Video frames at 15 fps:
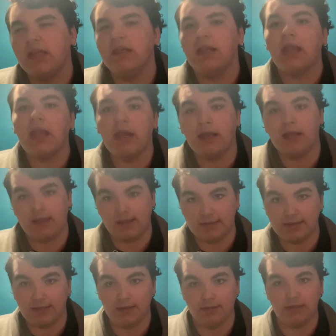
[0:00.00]
8 out of
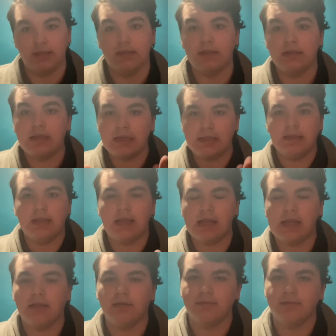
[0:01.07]
10. An 8